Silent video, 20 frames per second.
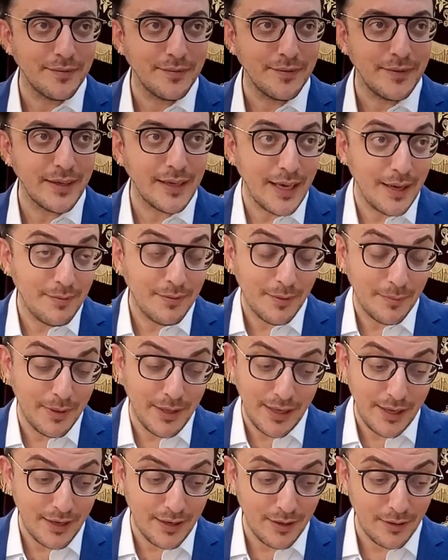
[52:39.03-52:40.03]
They came to
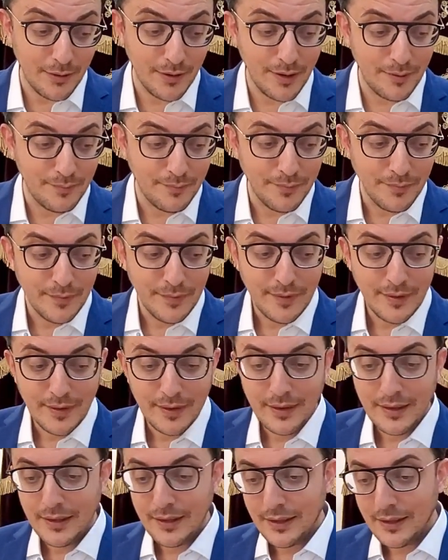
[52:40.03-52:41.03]
me, I didn't go to them.
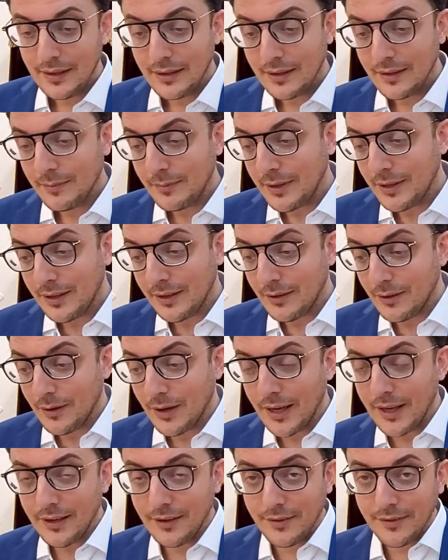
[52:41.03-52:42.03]
To me, they're no
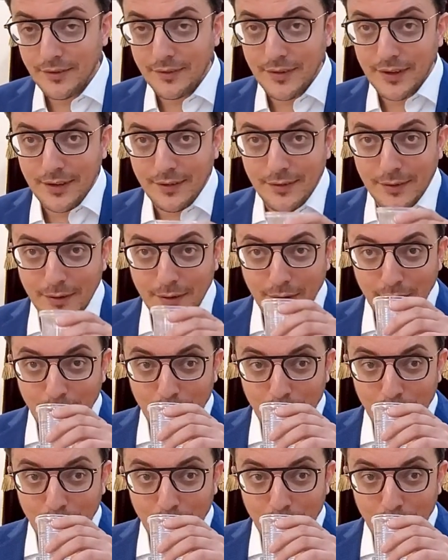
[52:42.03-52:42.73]
idols of any sort.